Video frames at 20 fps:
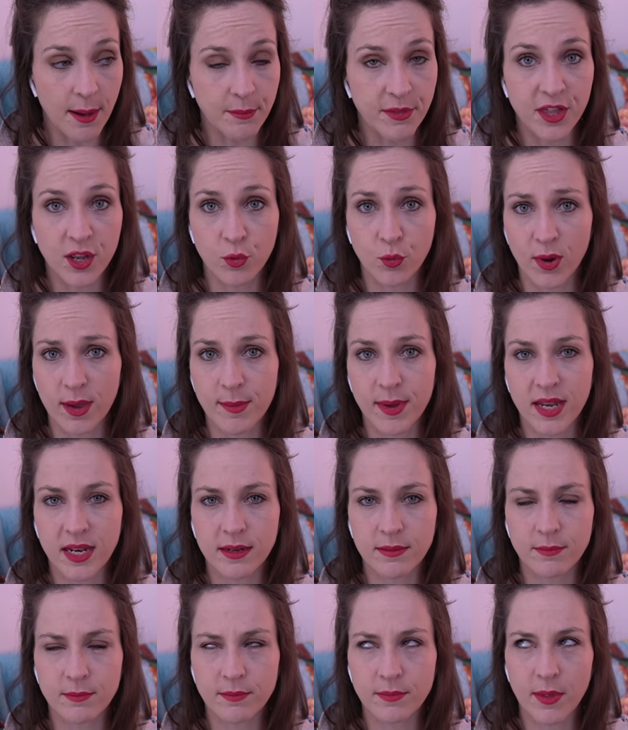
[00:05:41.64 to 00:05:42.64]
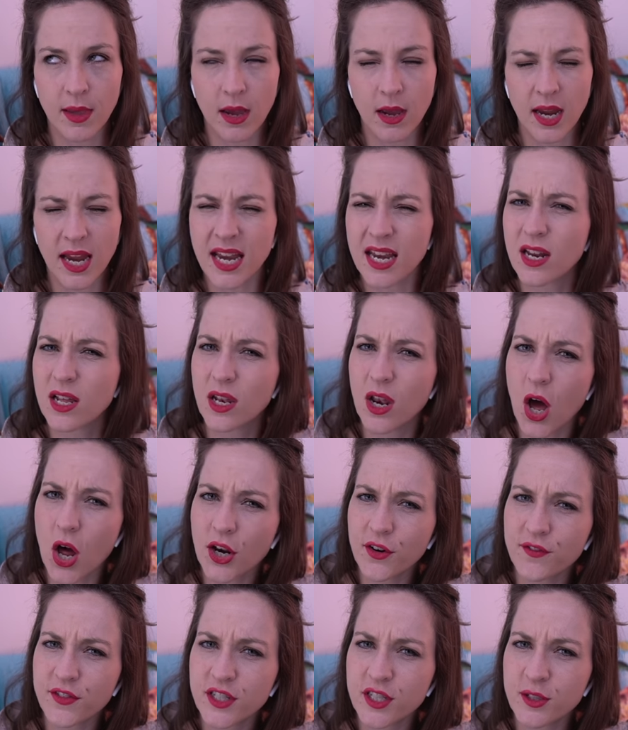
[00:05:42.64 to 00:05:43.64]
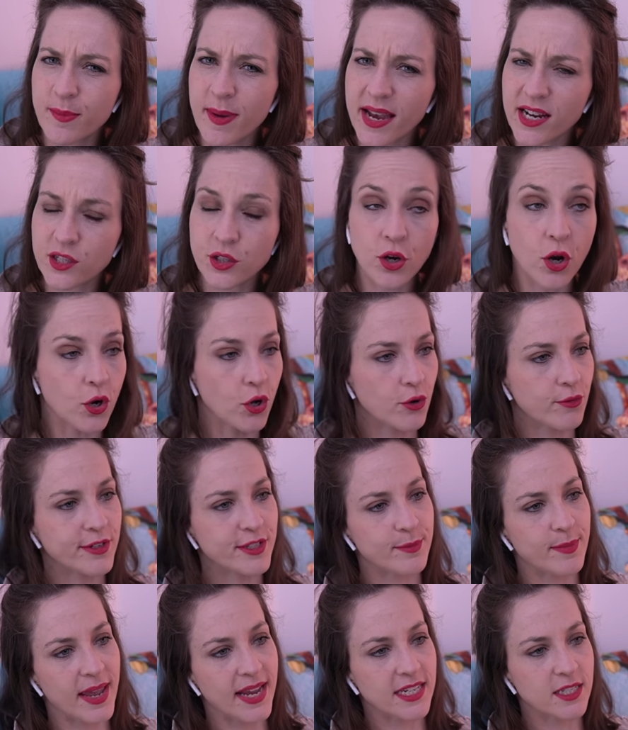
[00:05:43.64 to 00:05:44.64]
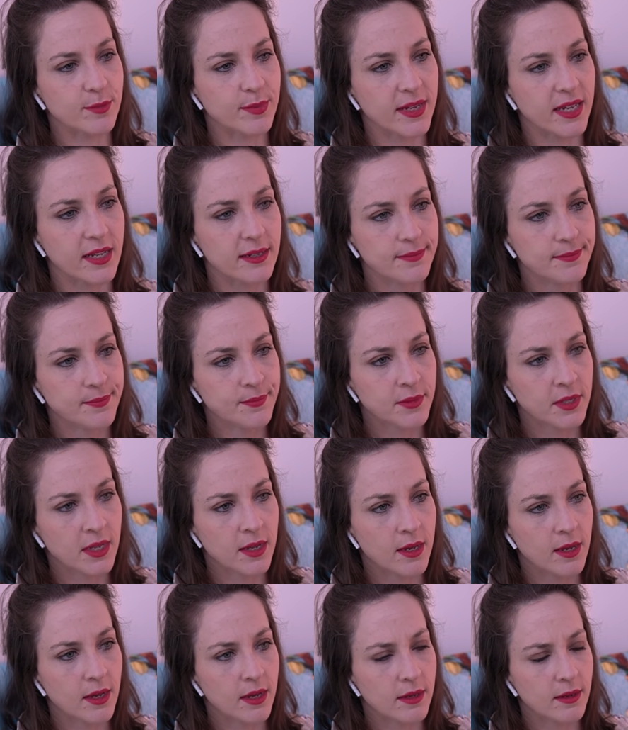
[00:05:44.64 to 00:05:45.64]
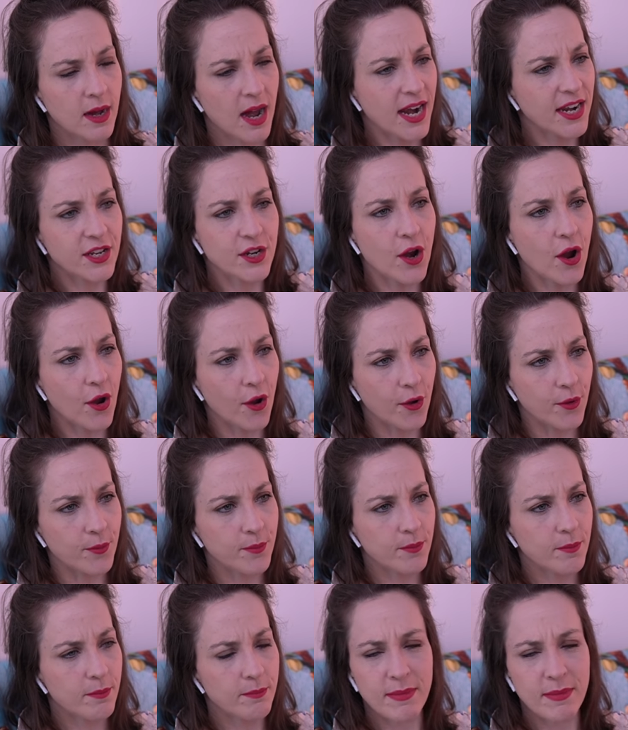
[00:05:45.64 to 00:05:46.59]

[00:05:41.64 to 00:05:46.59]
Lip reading: than women in a lot of respects. Not all respects, but I don't know.